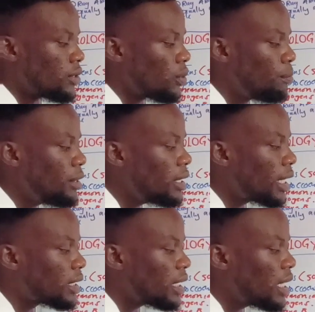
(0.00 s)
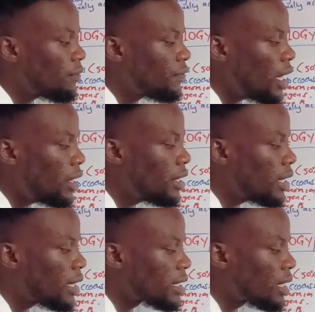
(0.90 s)
So meaning that if now
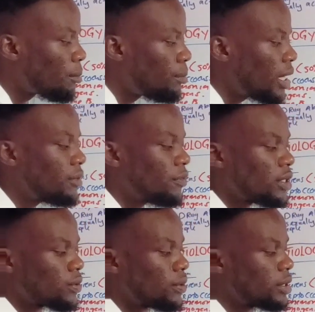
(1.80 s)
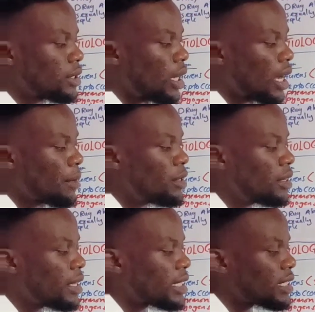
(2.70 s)
here there are some blood vessels,
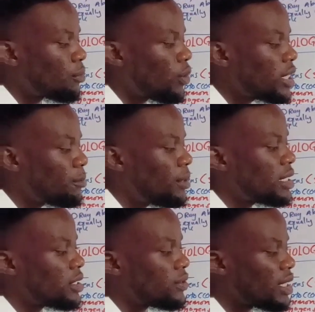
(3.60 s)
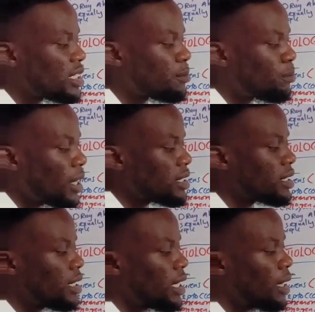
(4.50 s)
there are some white blood cells that is
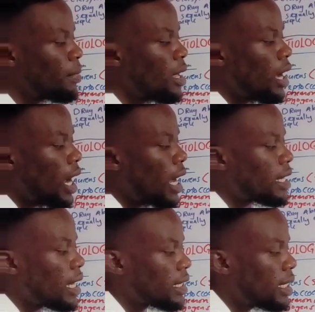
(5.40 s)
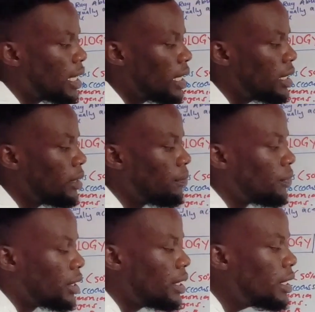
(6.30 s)
passed there, and again
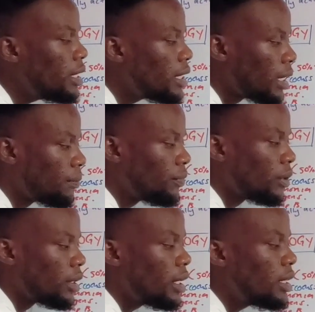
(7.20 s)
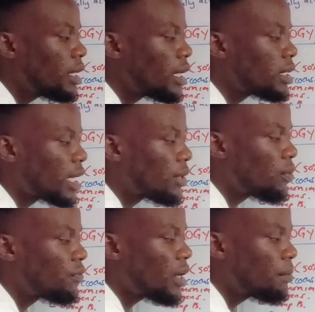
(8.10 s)
here in the
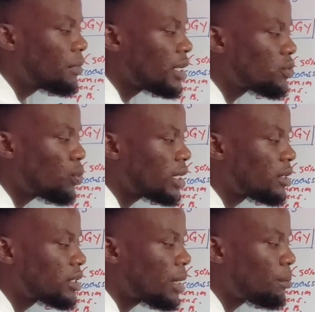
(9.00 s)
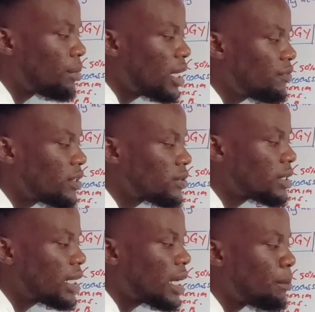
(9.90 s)
synovium there is what? Some blood
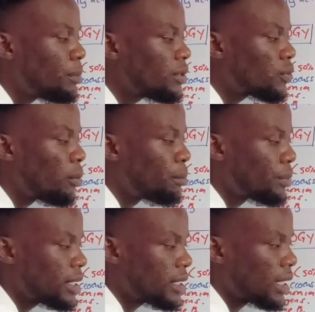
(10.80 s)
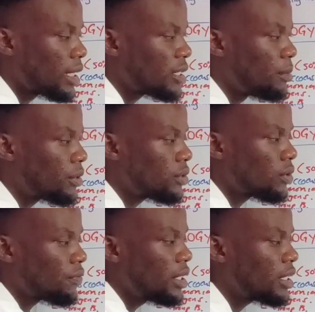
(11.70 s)
vessels that are being compressed against because
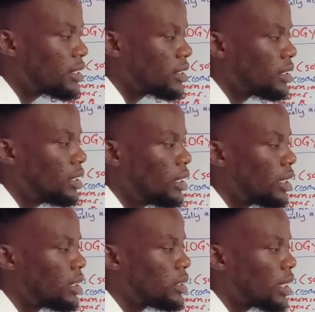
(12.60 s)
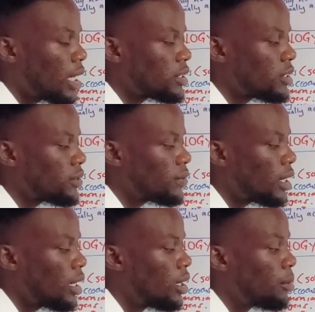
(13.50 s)
of increase in intra-articular